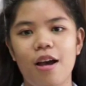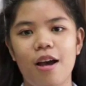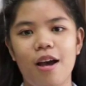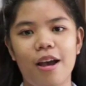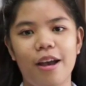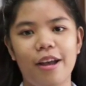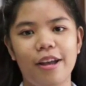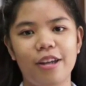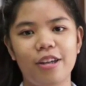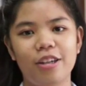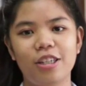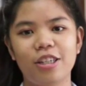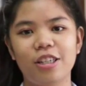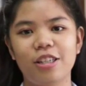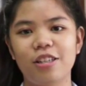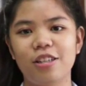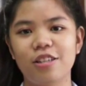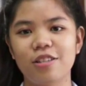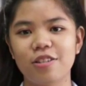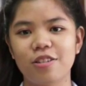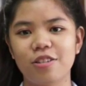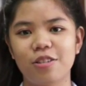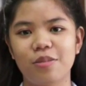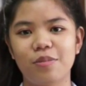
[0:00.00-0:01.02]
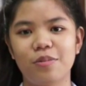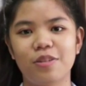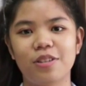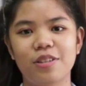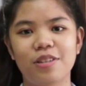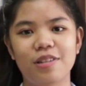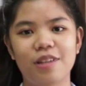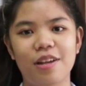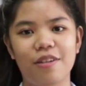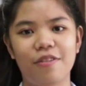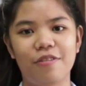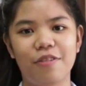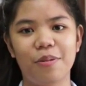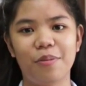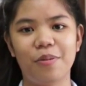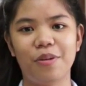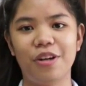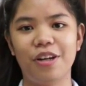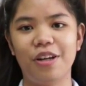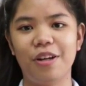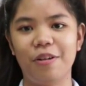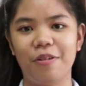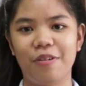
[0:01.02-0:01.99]
I read the scriptures every
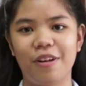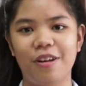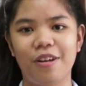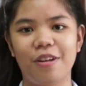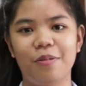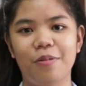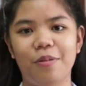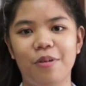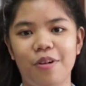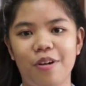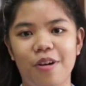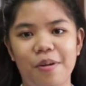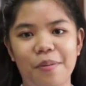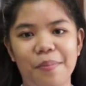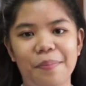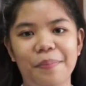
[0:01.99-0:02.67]
morning when I woke